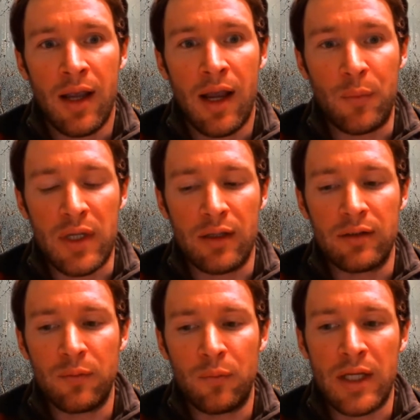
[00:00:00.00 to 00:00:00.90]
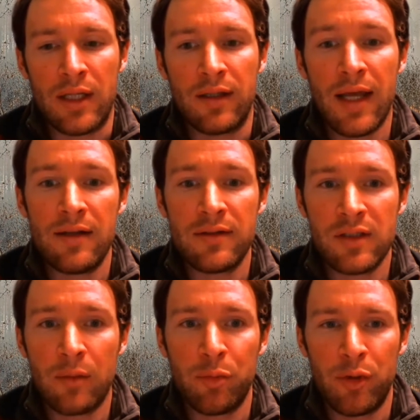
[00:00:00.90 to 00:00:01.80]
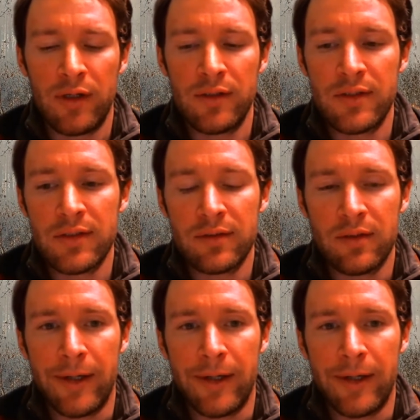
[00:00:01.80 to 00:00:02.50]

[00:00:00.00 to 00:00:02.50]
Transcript: And we can light summer burns,